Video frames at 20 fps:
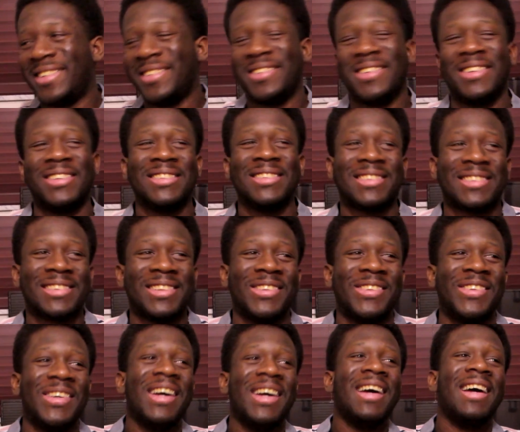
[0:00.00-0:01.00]
You know,
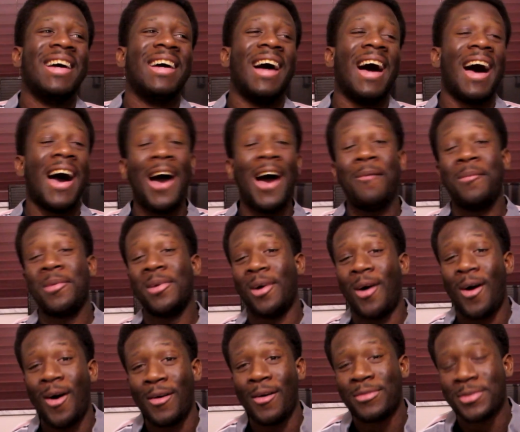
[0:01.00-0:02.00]
so I'll be
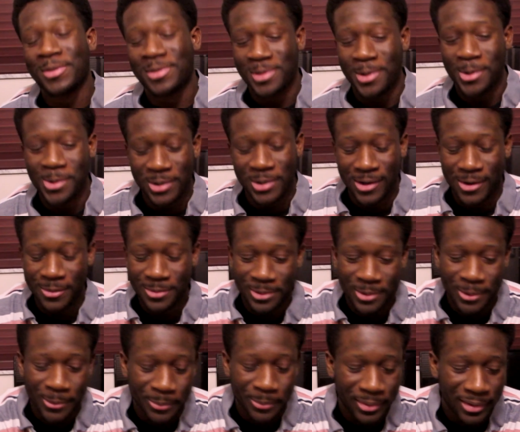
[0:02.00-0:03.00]
all for SOCOM, you
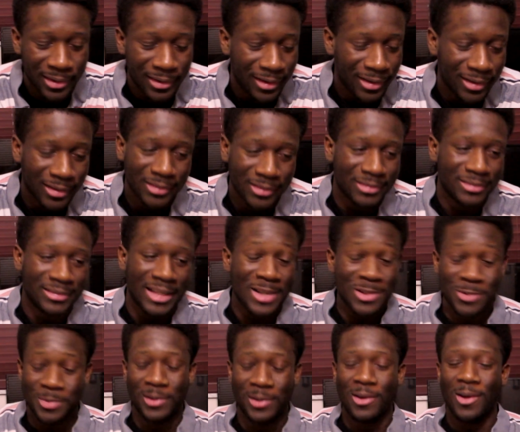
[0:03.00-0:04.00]
know, but
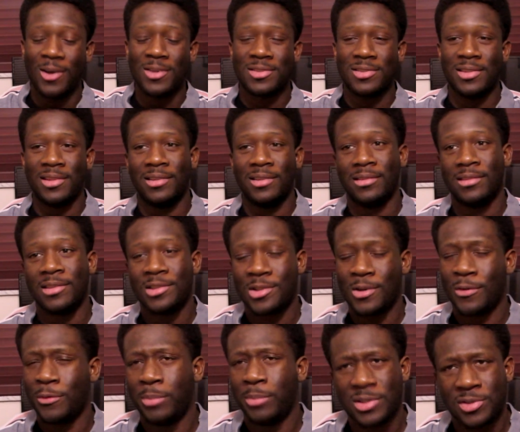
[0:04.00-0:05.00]
that's been lost in the
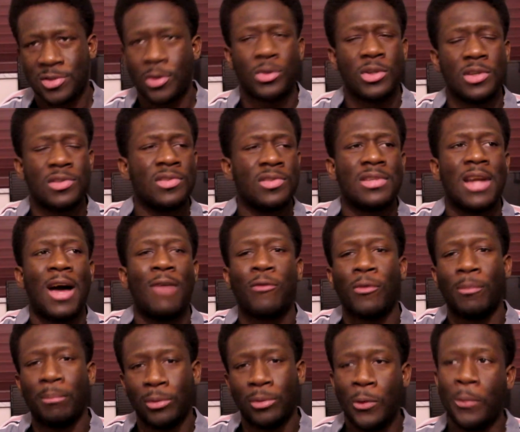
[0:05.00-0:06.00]
show. But so this is not
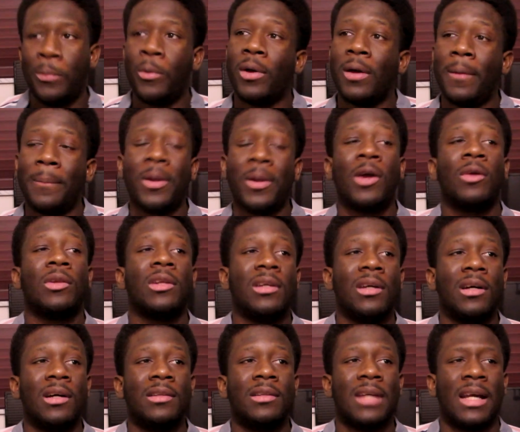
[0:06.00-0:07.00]
from Blue Point. Apparently,
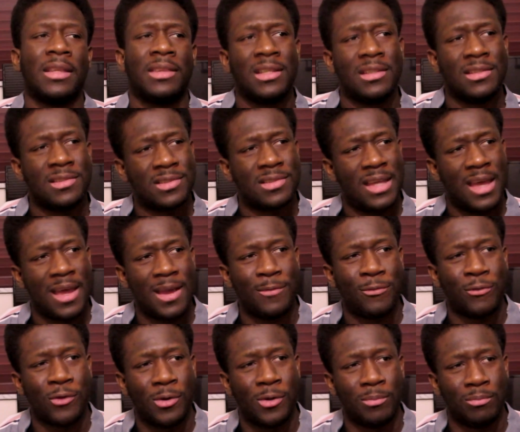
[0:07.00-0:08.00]
I think this came
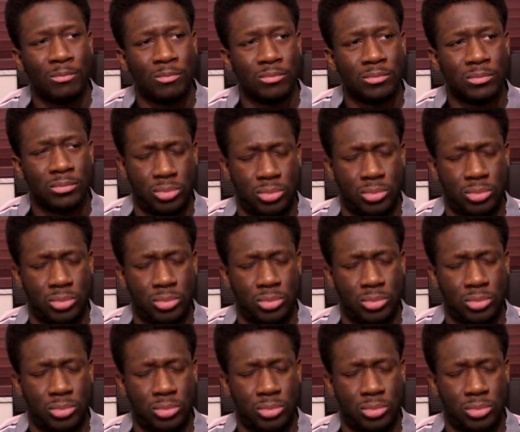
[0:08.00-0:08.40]
from